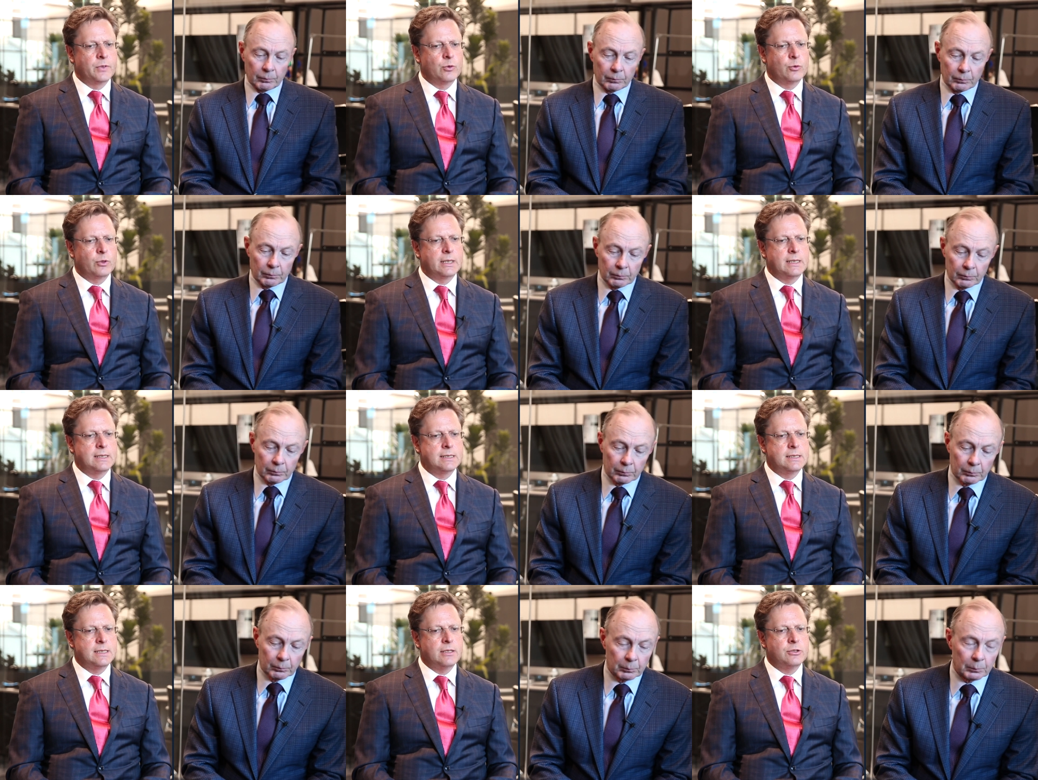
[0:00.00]
Speaker 1: the
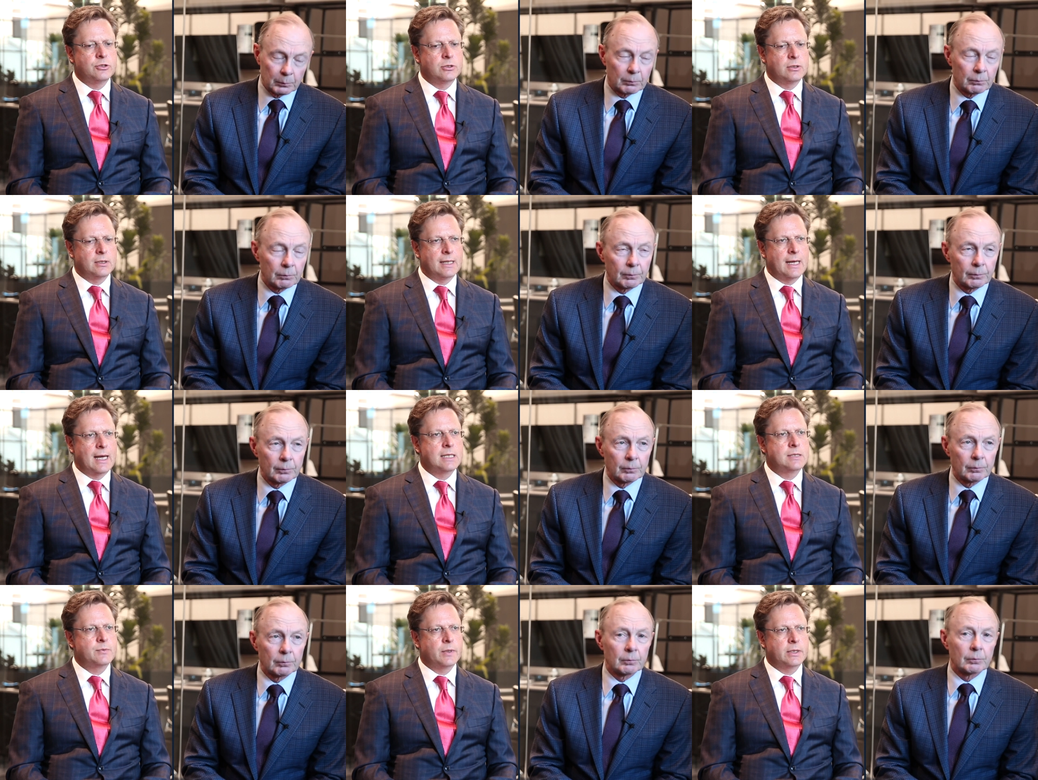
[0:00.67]
organizational
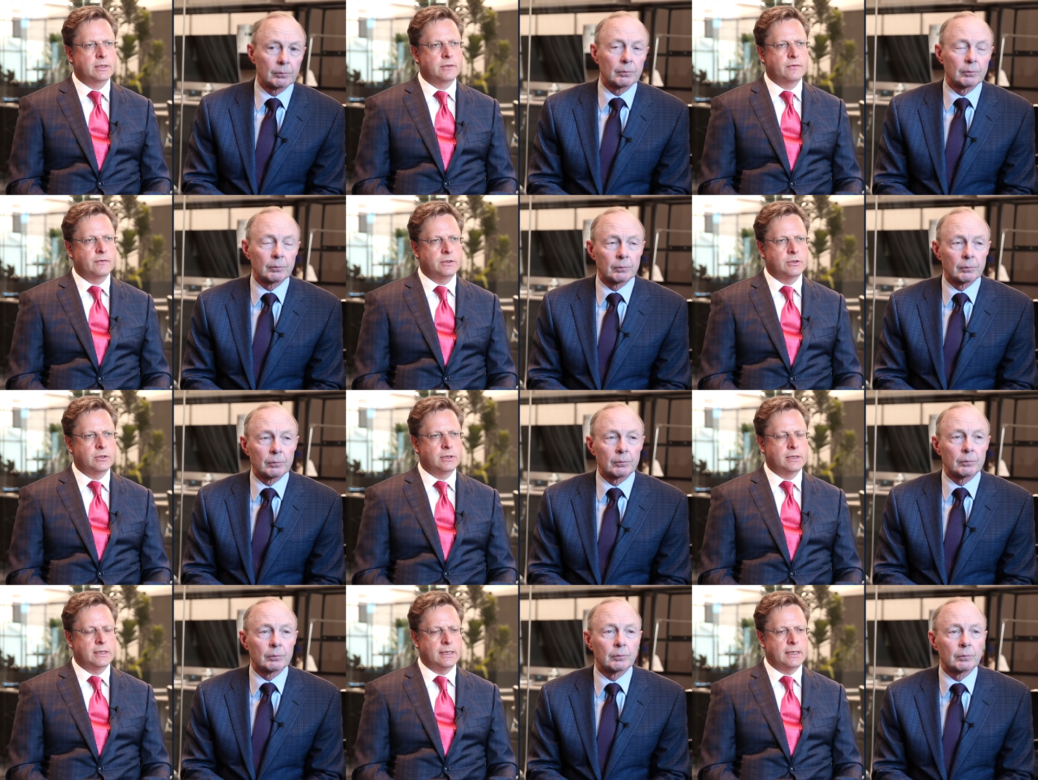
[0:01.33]
aspects of
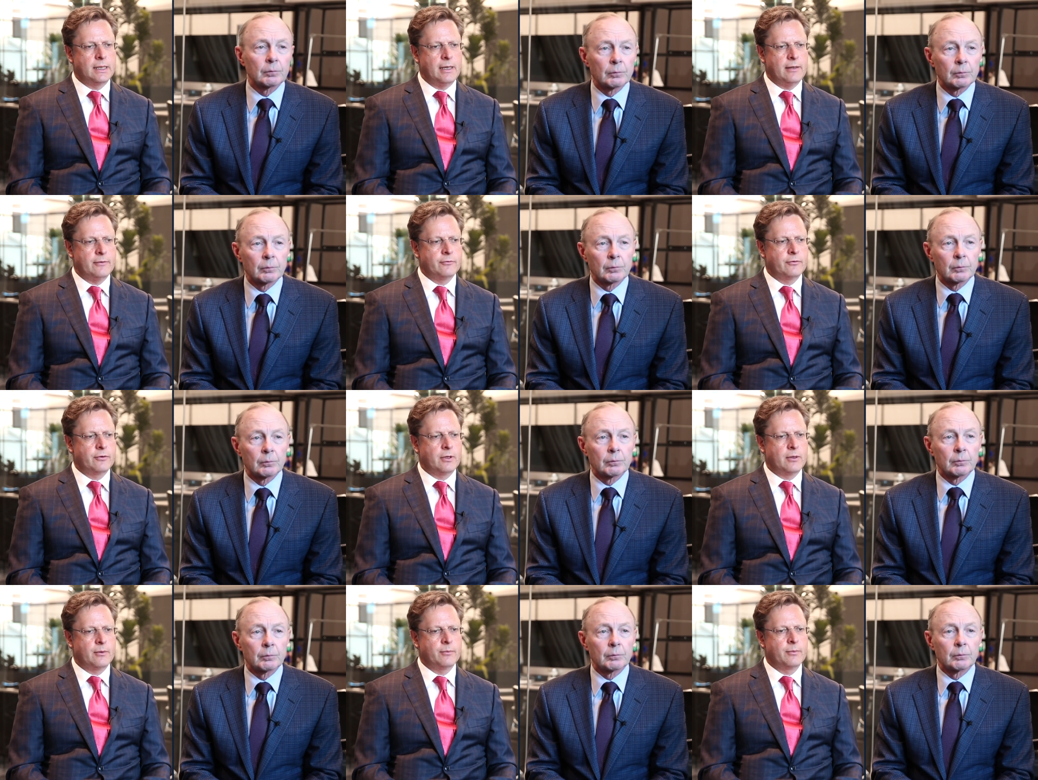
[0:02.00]
agility came
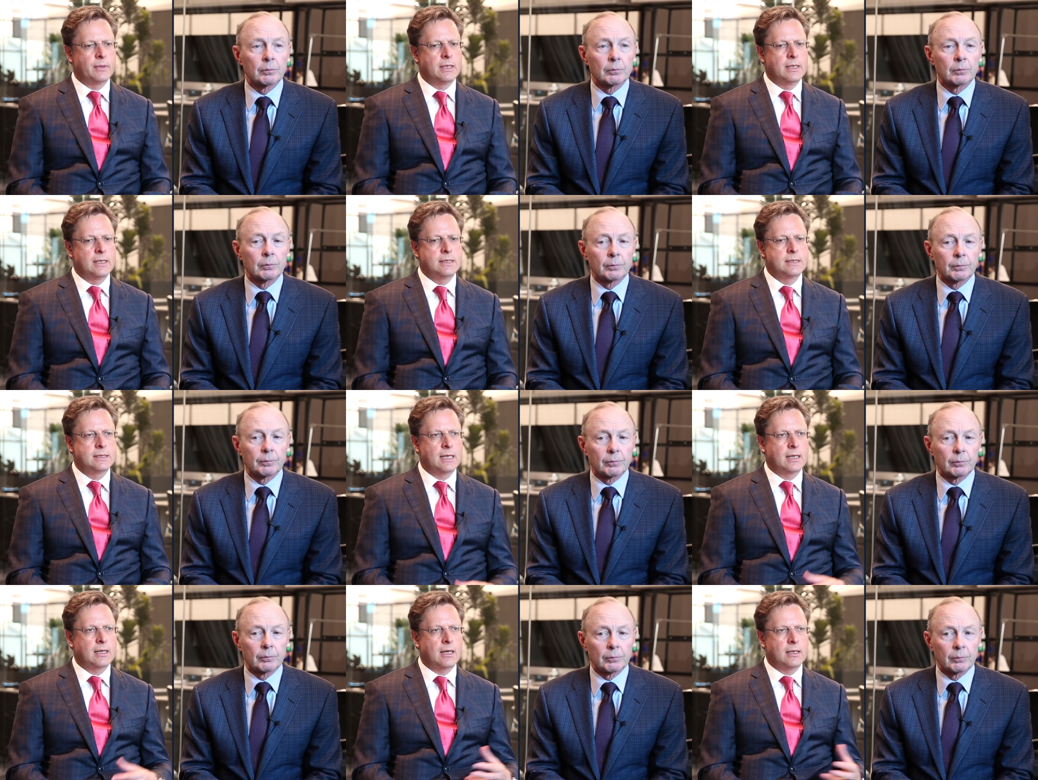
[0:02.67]
from
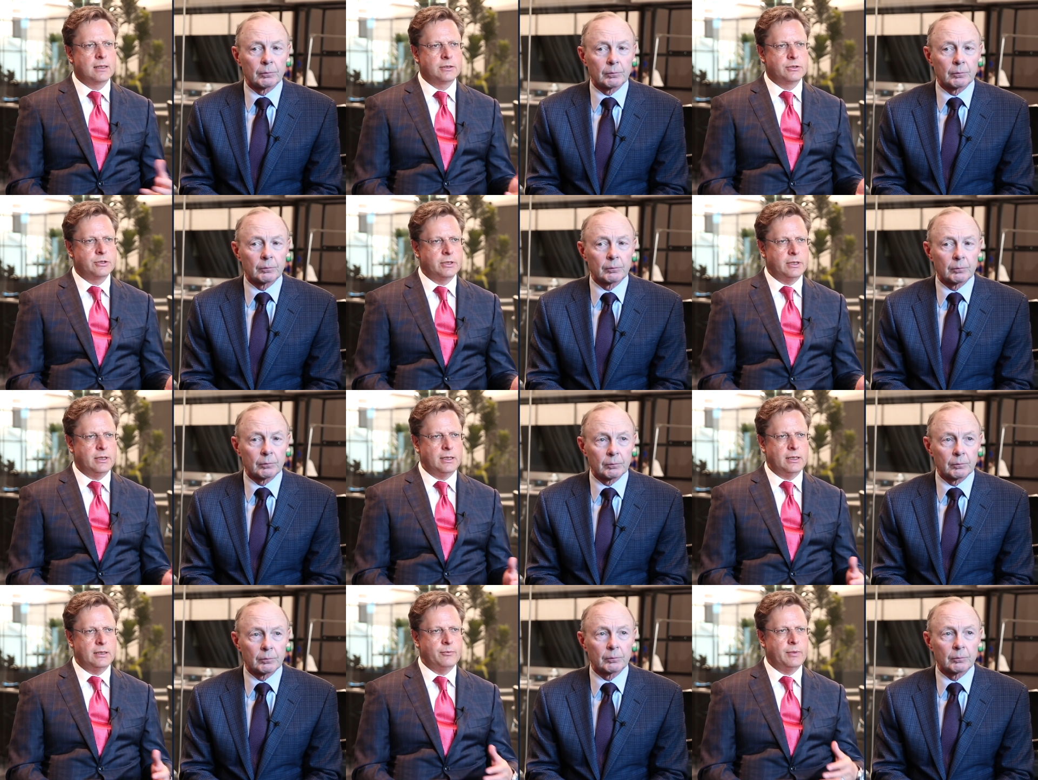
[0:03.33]

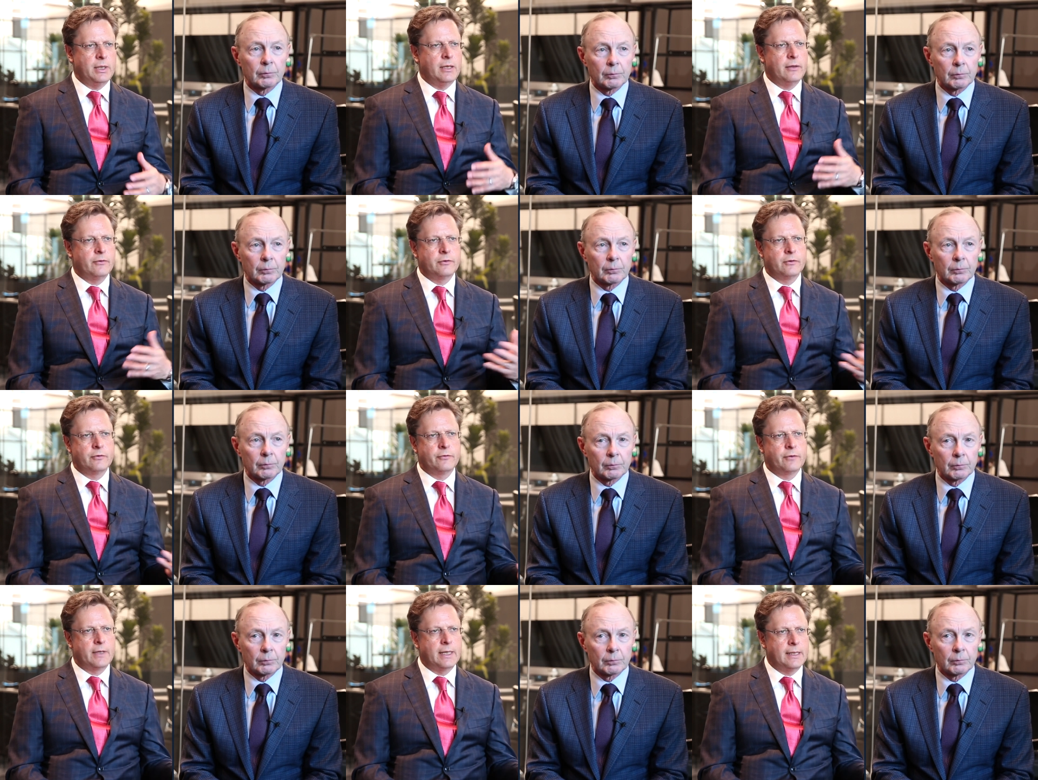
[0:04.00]
psychology and
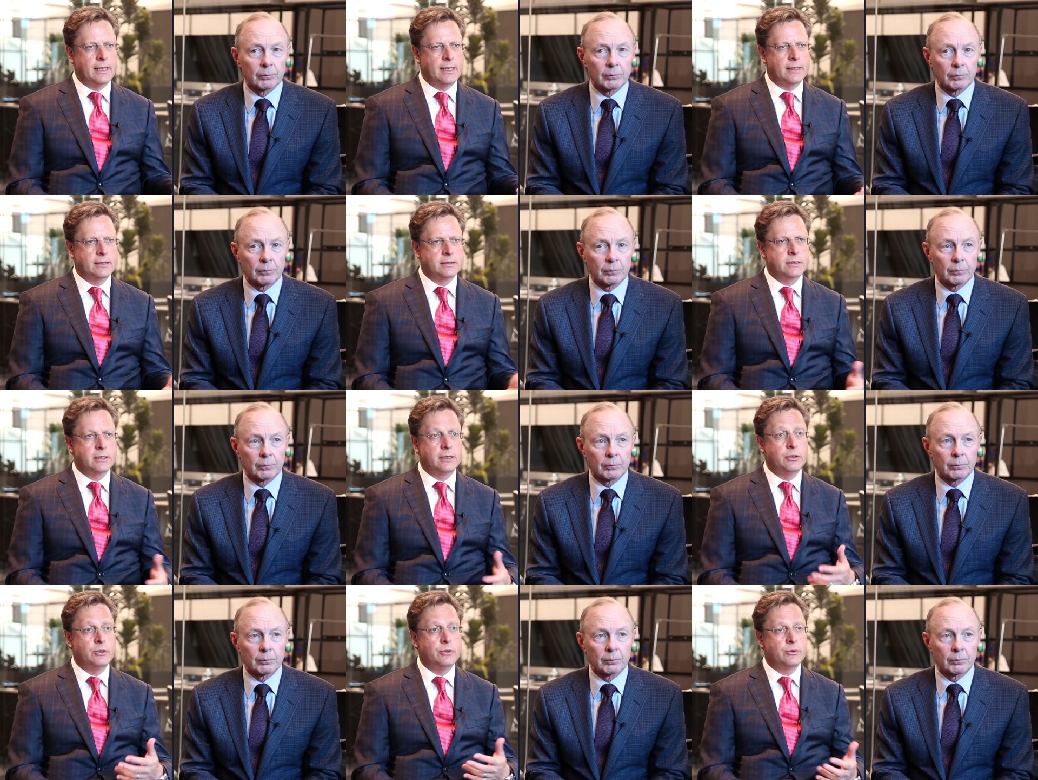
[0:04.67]
behavioral
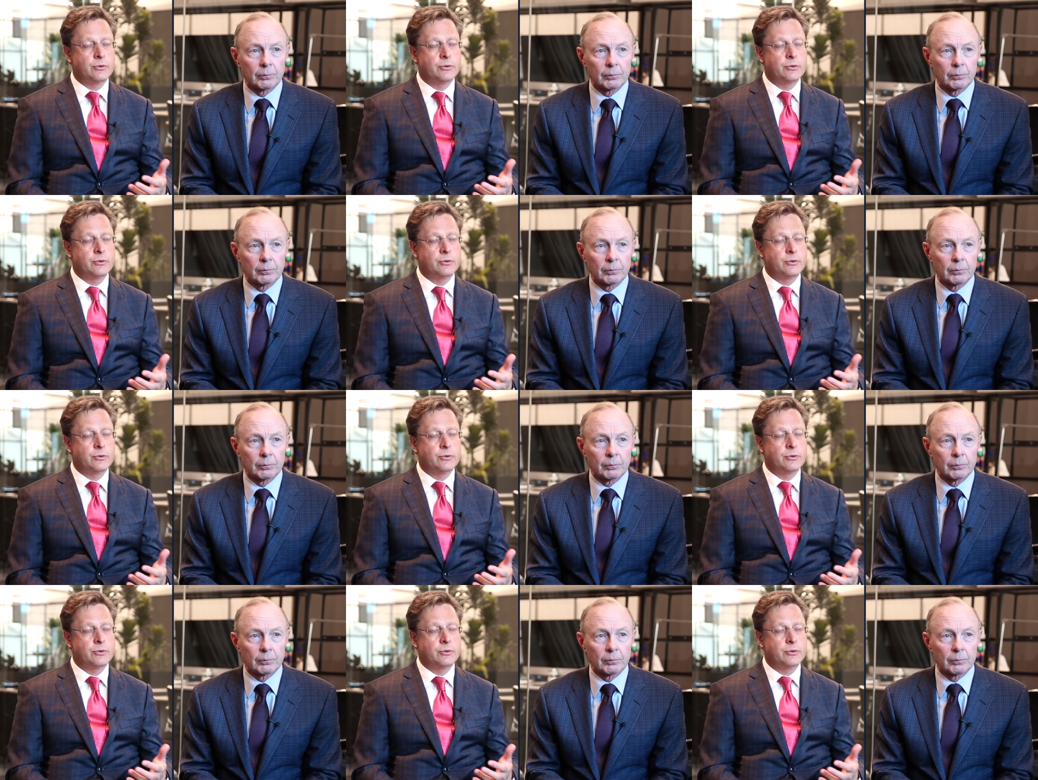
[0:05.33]
finance and